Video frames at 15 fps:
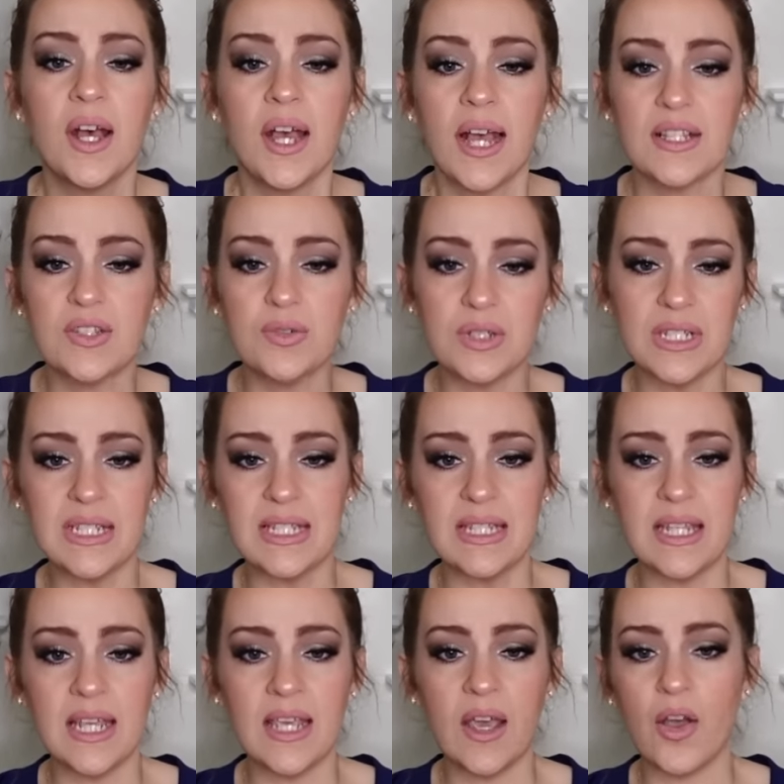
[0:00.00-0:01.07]
As you can
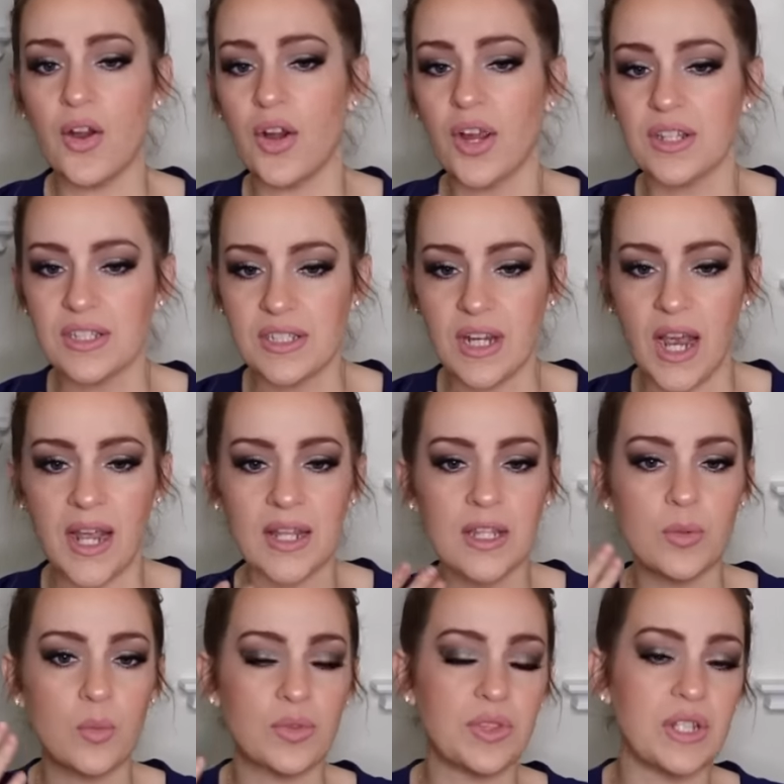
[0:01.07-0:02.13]
see, her
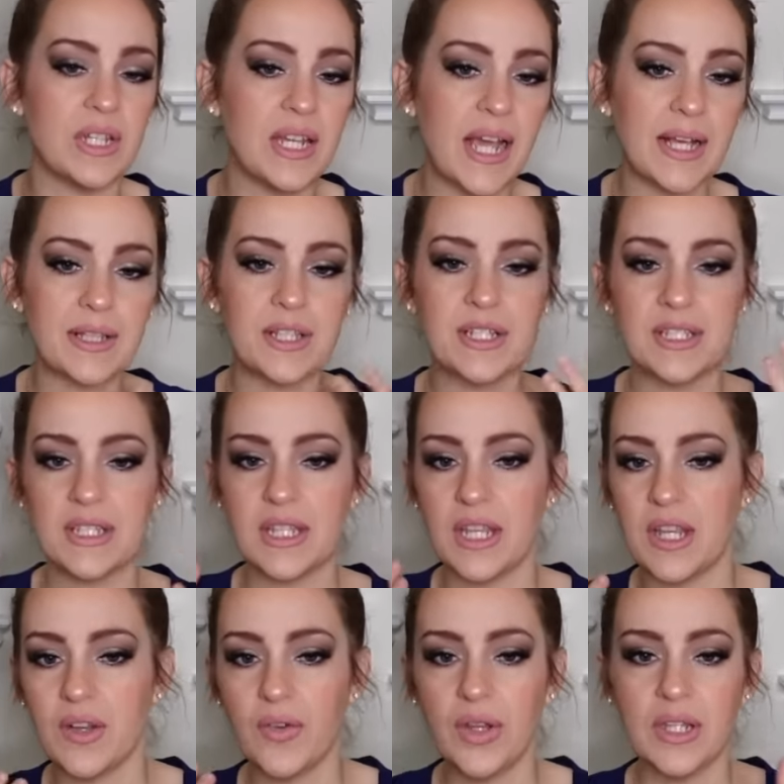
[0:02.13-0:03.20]
styling with the necklace, the
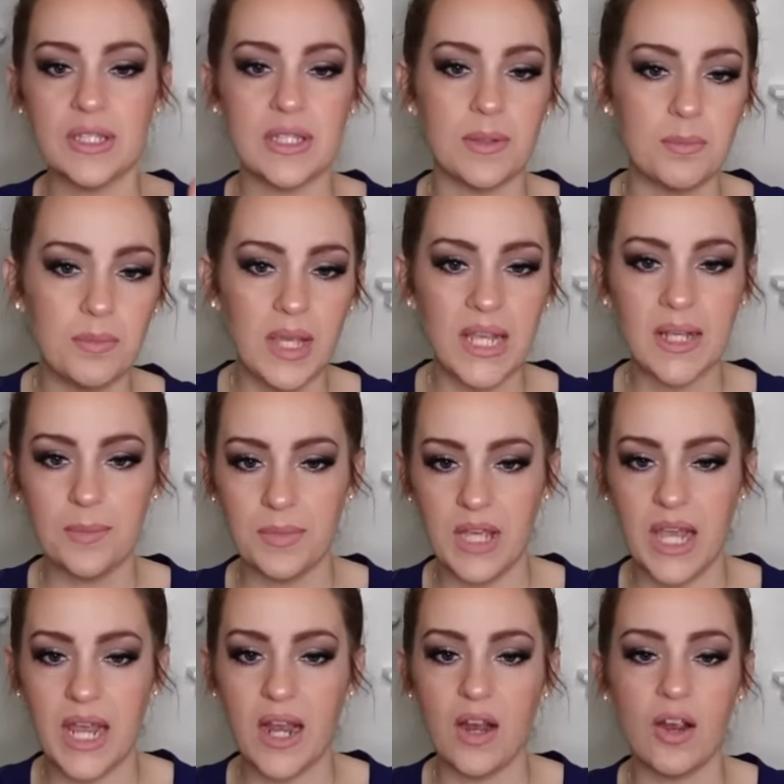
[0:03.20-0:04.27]
earrings, the makeup, the
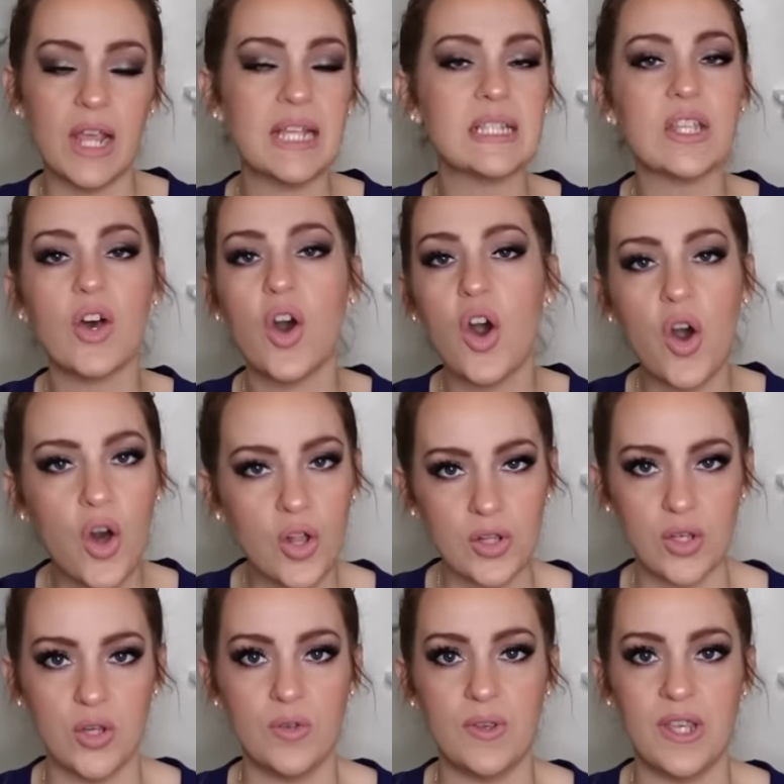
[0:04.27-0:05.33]
hair, it's all
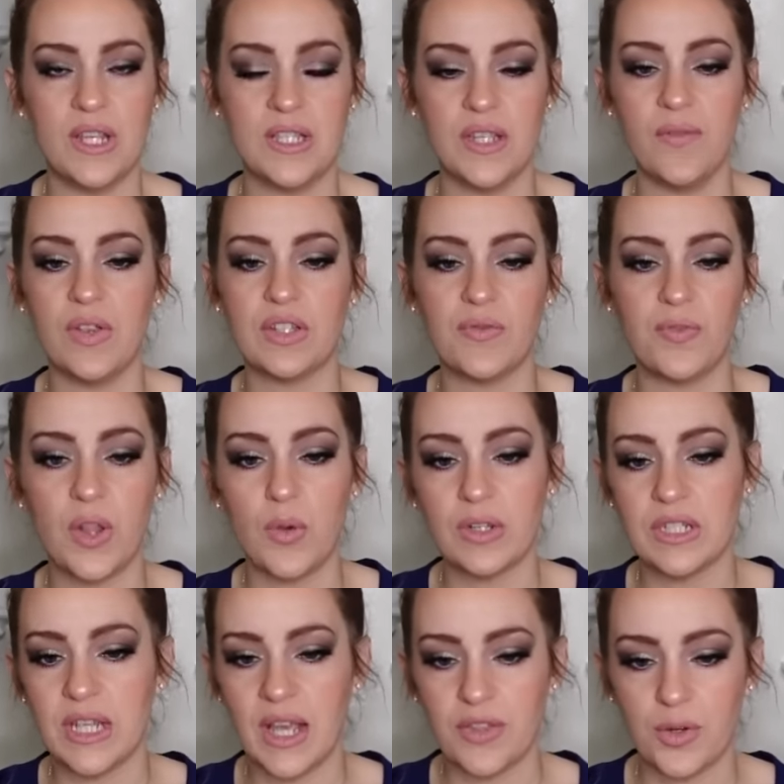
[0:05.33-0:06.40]
cohesive. It's flowing
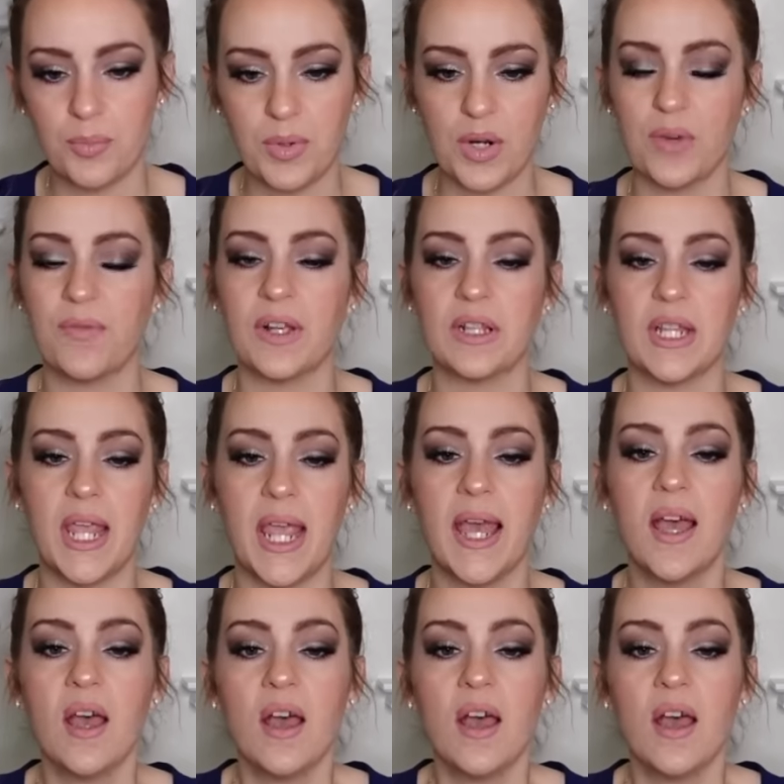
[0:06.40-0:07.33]
together perfectly.